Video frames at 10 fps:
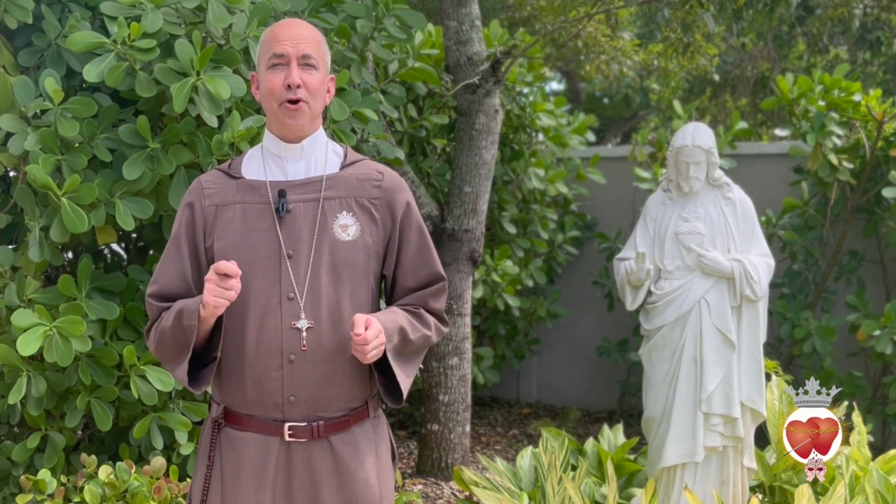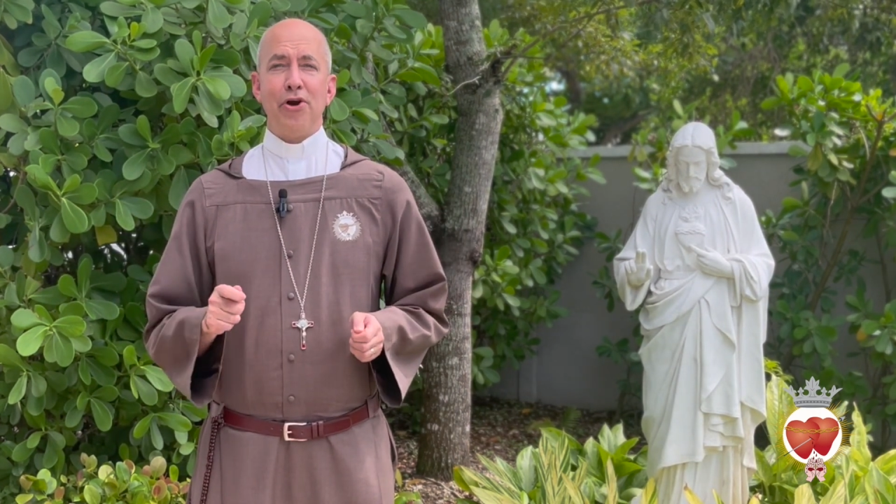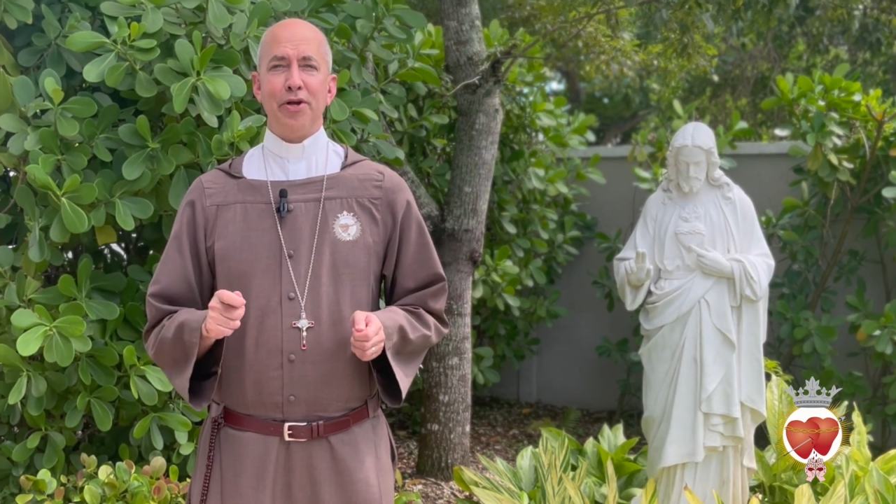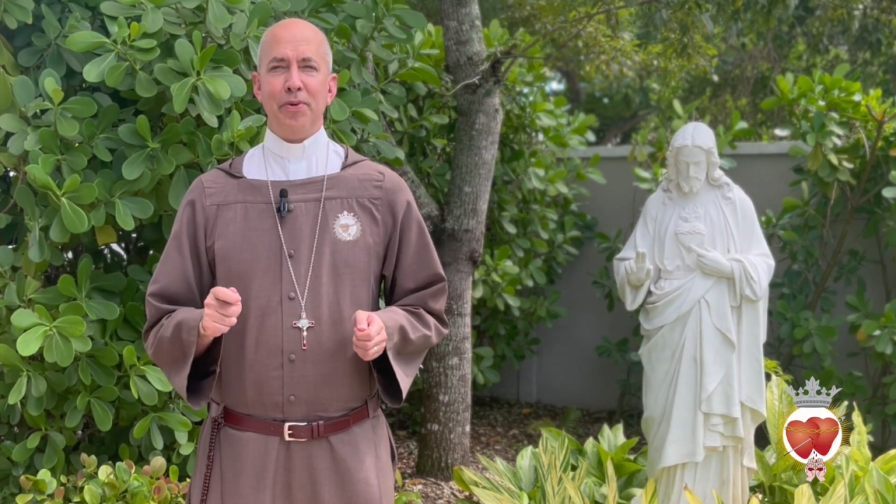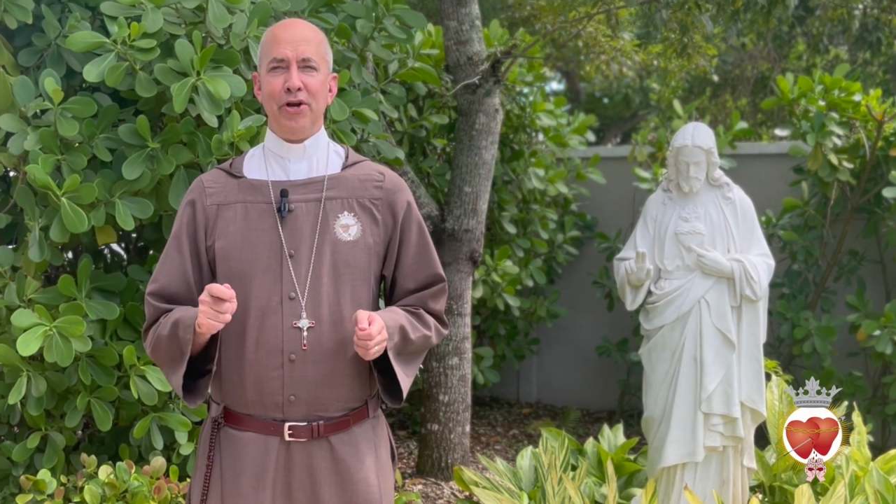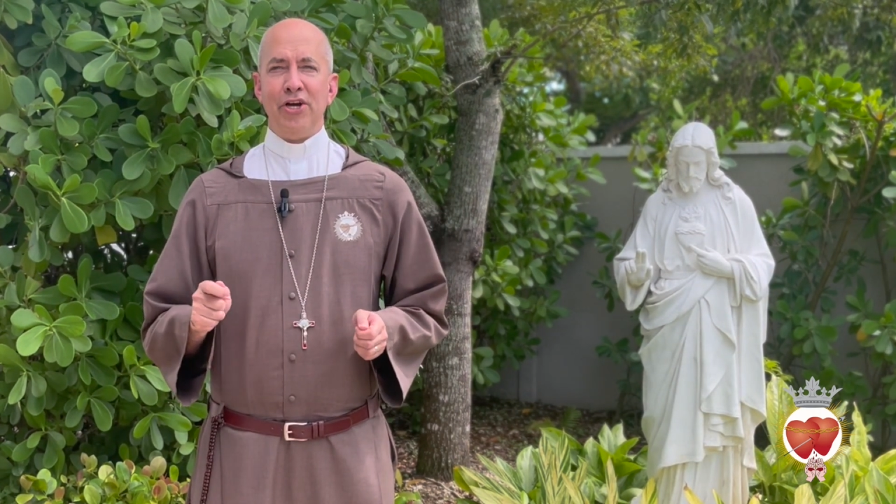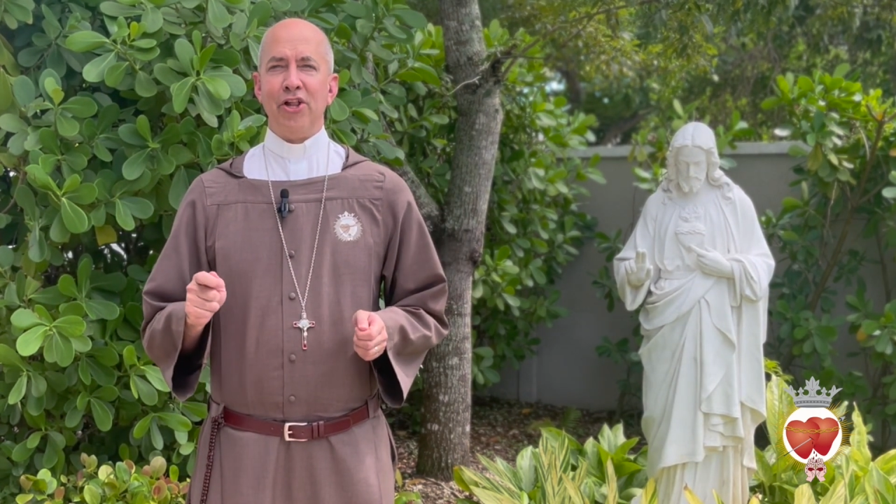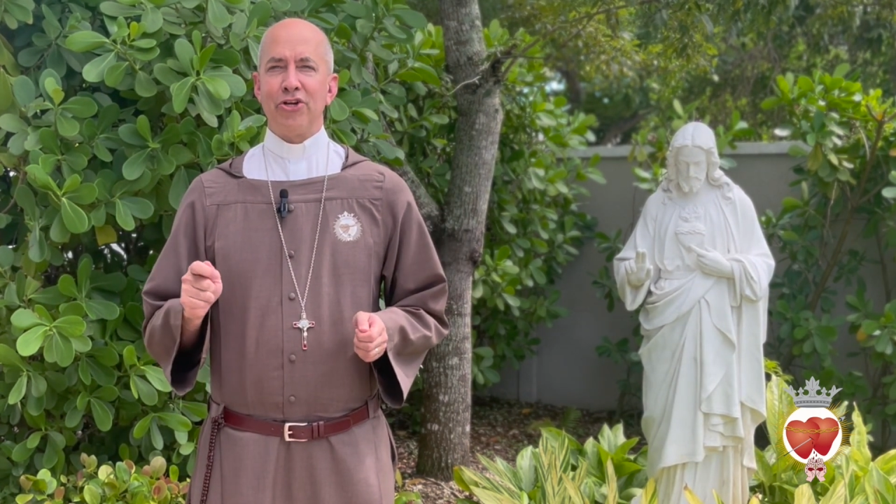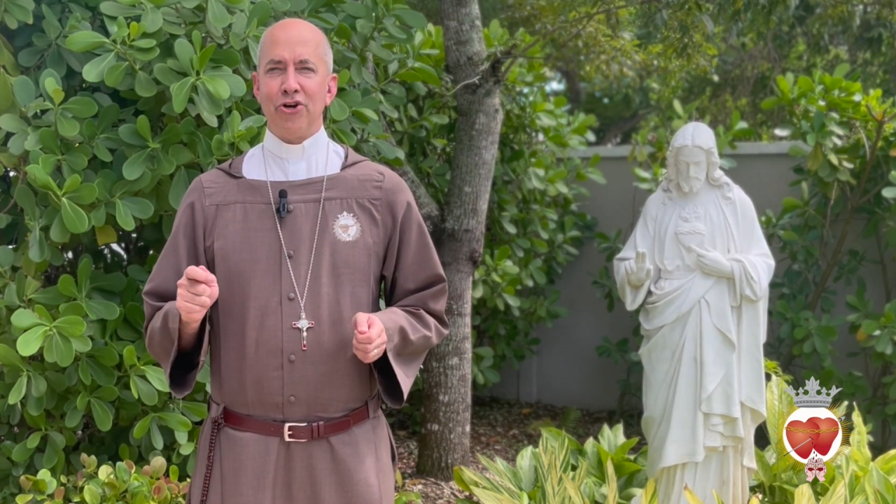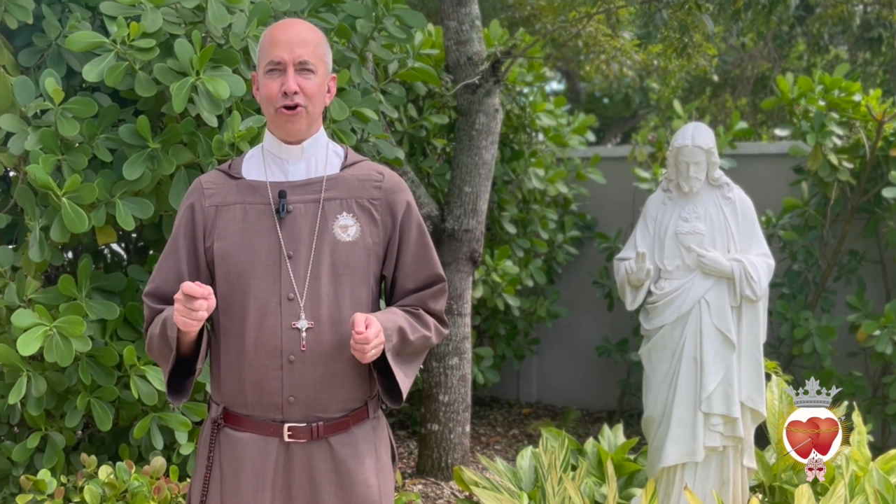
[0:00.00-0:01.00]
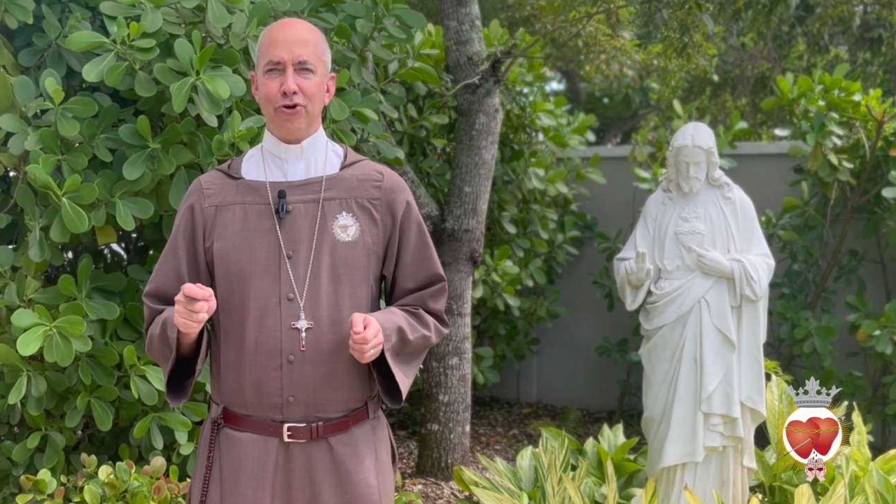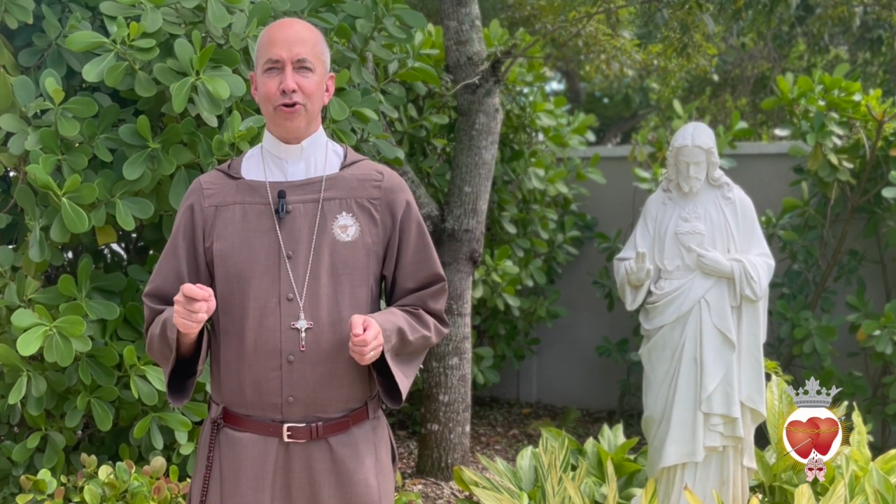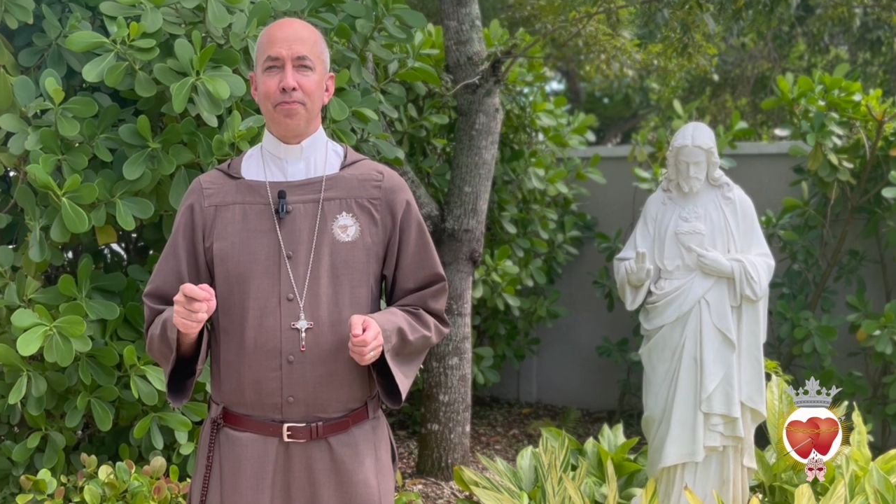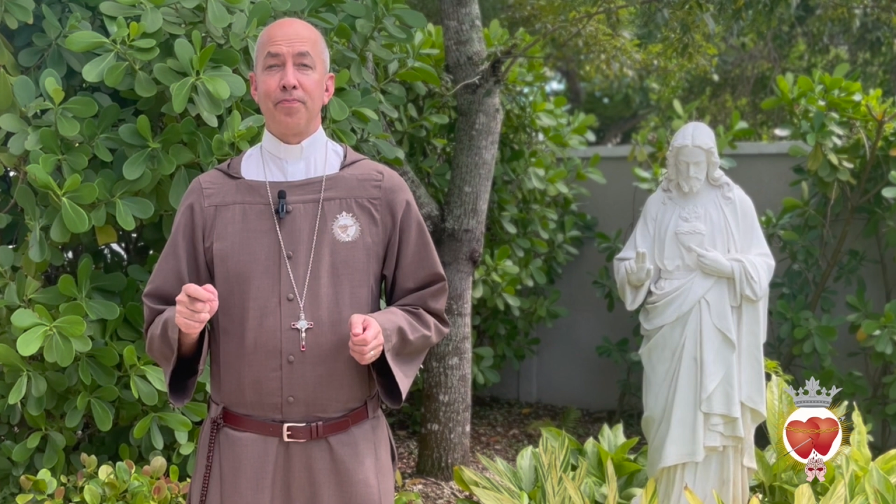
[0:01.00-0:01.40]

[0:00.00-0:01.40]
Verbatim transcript: Margaret Mary Alacoque,